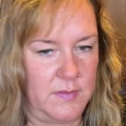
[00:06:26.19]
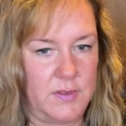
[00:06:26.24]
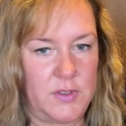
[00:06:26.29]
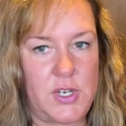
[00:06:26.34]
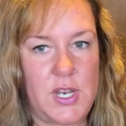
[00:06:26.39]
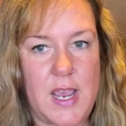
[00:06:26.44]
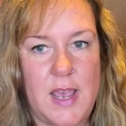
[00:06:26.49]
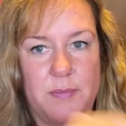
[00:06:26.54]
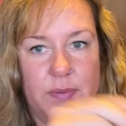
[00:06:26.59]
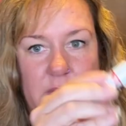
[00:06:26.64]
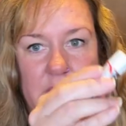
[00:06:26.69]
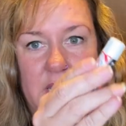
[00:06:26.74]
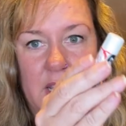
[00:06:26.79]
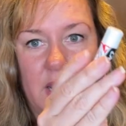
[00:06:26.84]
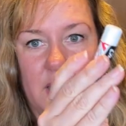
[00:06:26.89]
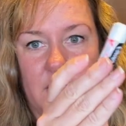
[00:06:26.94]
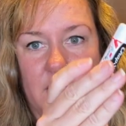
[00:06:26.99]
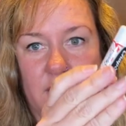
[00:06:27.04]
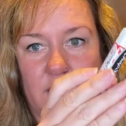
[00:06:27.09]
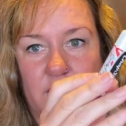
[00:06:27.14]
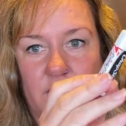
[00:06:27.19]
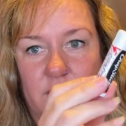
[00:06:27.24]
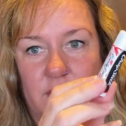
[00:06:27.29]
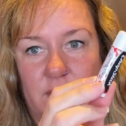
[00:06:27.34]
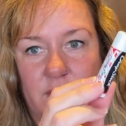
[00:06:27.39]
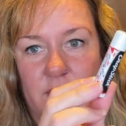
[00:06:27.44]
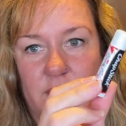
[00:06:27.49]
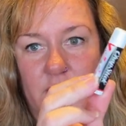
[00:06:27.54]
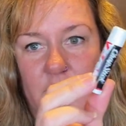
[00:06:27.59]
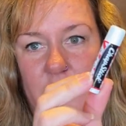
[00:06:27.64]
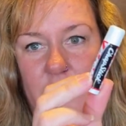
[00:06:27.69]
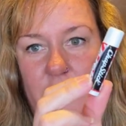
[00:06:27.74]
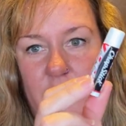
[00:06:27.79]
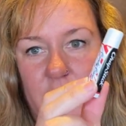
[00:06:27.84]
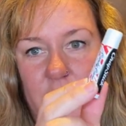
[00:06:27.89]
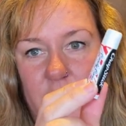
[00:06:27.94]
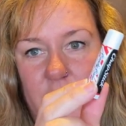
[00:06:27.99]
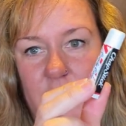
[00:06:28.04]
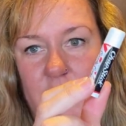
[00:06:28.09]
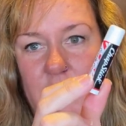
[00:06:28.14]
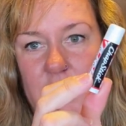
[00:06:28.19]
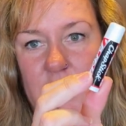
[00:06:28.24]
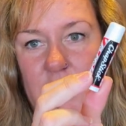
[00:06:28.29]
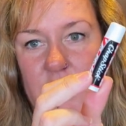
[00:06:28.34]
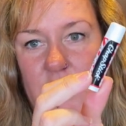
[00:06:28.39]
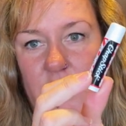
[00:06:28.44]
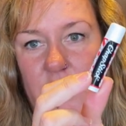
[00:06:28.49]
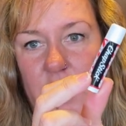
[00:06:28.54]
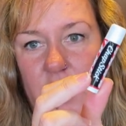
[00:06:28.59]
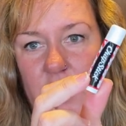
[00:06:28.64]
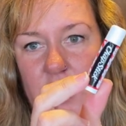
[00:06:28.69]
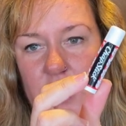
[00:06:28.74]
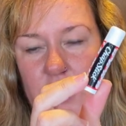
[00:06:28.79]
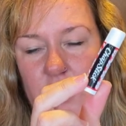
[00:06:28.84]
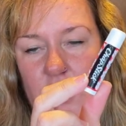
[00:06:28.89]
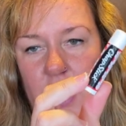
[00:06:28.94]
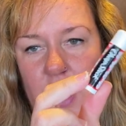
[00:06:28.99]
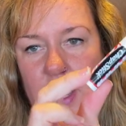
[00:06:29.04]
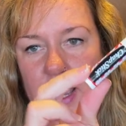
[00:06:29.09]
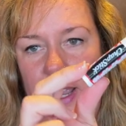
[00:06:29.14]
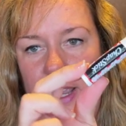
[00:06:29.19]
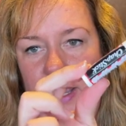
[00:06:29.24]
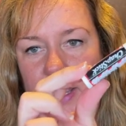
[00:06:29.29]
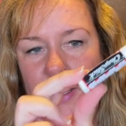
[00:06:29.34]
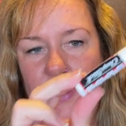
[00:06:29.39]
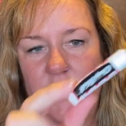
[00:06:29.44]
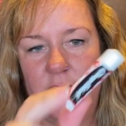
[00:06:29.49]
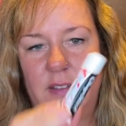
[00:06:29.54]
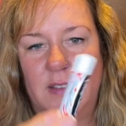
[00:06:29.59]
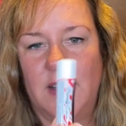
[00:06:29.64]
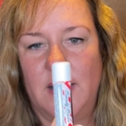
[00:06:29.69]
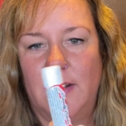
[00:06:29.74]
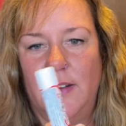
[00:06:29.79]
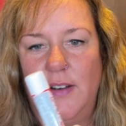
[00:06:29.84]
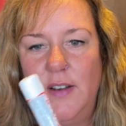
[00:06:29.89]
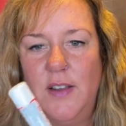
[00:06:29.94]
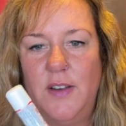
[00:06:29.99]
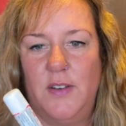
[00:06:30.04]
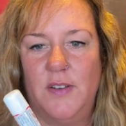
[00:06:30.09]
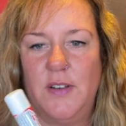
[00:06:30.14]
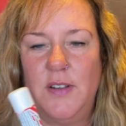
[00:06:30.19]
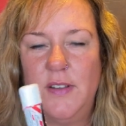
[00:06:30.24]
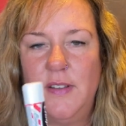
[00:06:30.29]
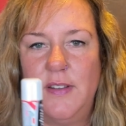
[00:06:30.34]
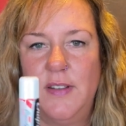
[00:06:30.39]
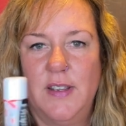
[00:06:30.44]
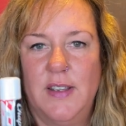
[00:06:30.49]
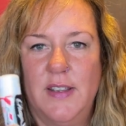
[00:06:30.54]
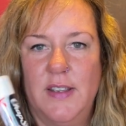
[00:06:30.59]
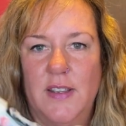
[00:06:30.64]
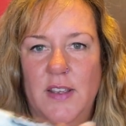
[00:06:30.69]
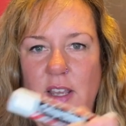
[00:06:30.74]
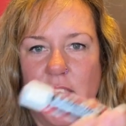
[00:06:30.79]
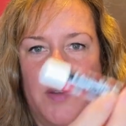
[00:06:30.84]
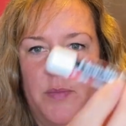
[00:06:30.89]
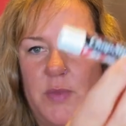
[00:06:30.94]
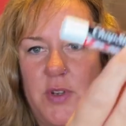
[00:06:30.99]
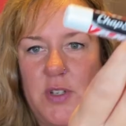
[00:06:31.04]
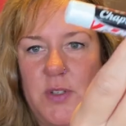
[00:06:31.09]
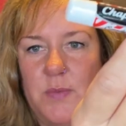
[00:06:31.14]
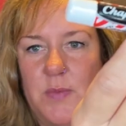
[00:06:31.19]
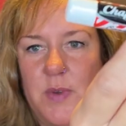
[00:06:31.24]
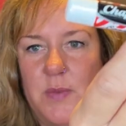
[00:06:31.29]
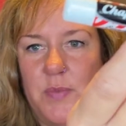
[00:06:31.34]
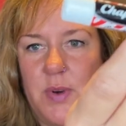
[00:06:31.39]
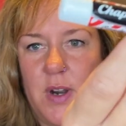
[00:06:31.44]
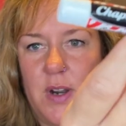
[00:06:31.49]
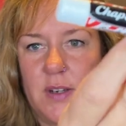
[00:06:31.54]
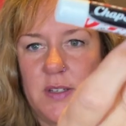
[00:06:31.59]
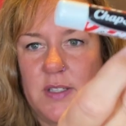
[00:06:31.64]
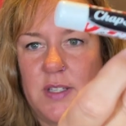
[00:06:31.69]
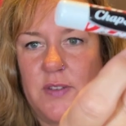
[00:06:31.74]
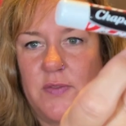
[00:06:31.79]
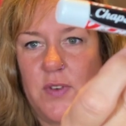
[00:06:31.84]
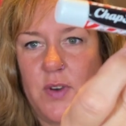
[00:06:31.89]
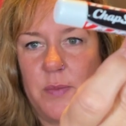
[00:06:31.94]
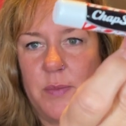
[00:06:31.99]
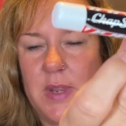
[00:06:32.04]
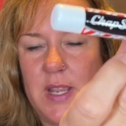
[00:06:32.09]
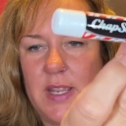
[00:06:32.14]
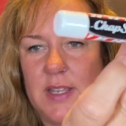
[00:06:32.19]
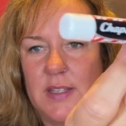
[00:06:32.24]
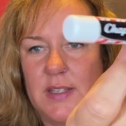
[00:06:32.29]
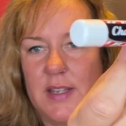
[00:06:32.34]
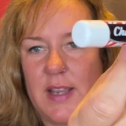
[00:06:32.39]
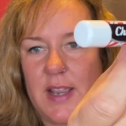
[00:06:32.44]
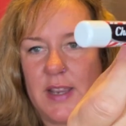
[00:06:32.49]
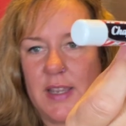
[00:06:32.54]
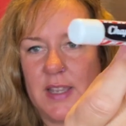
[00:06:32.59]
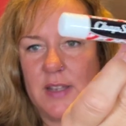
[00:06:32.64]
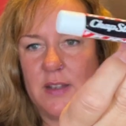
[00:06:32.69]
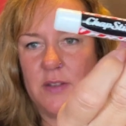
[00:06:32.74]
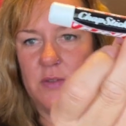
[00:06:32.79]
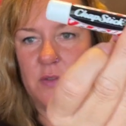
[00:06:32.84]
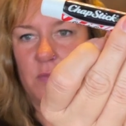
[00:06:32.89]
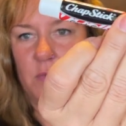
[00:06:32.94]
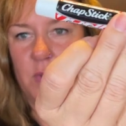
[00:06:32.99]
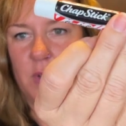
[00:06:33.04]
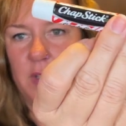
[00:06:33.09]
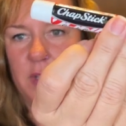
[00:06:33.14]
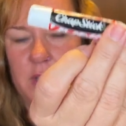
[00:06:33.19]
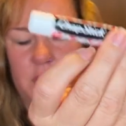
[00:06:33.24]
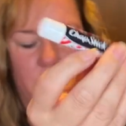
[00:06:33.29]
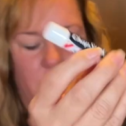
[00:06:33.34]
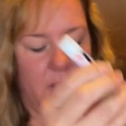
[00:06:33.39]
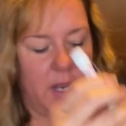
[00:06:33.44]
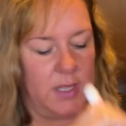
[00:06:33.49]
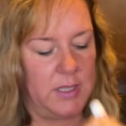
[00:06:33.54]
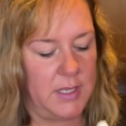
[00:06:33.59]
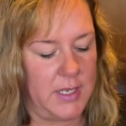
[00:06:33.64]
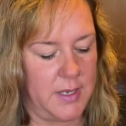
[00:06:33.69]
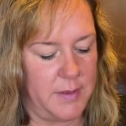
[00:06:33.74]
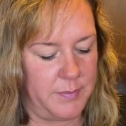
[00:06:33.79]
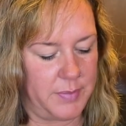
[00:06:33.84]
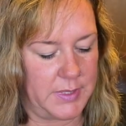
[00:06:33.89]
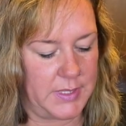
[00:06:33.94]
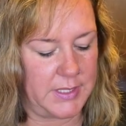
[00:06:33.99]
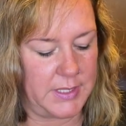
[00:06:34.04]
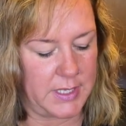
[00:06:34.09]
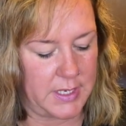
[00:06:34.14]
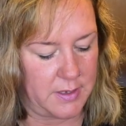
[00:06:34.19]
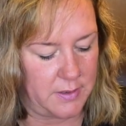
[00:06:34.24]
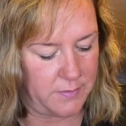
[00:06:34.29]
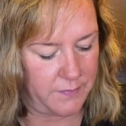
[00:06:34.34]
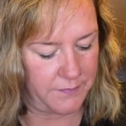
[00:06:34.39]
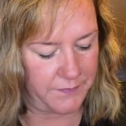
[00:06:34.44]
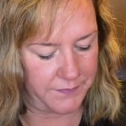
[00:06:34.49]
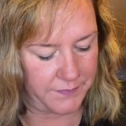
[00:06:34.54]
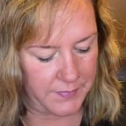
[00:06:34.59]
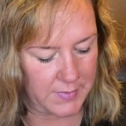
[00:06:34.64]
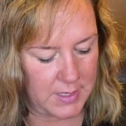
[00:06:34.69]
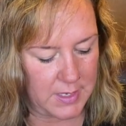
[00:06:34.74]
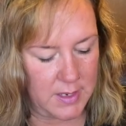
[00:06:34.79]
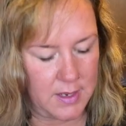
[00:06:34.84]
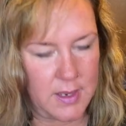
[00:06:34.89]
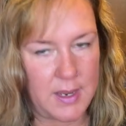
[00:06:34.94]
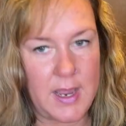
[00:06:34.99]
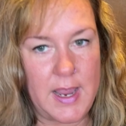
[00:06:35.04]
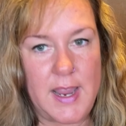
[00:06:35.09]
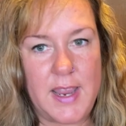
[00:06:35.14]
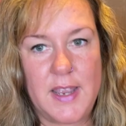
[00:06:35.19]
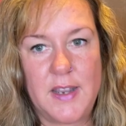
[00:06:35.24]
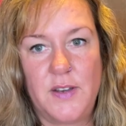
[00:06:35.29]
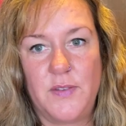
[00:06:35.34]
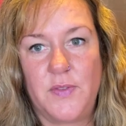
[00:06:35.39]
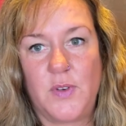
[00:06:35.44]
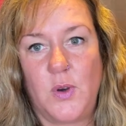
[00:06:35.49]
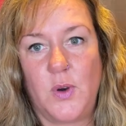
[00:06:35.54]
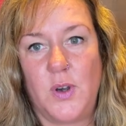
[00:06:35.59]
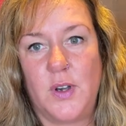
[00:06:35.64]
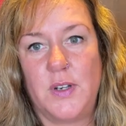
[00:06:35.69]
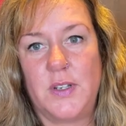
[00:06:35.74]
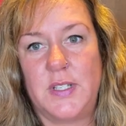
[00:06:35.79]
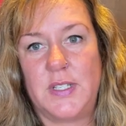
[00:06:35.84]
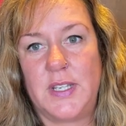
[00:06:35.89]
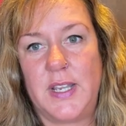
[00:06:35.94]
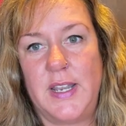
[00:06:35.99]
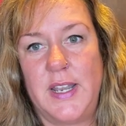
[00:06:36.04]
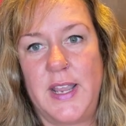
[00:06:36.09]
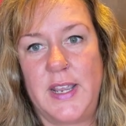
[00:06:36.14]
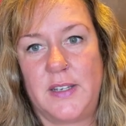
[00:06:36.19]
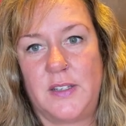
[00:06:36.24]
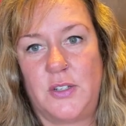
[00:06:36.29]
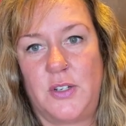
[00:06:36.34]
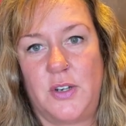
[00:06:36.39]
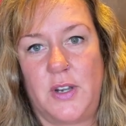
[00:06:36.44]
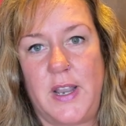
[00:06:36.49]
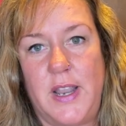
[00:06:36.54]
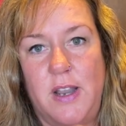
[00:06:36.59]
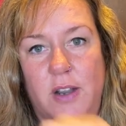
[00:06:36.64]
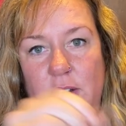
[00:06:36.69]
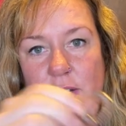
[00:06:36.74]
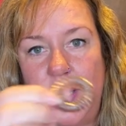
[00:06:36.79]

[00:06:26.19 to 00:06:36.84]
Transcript: chapstick, because it's very dry. I don't know, amusement parks for me, I get really dry lips. So, and of course an extra hair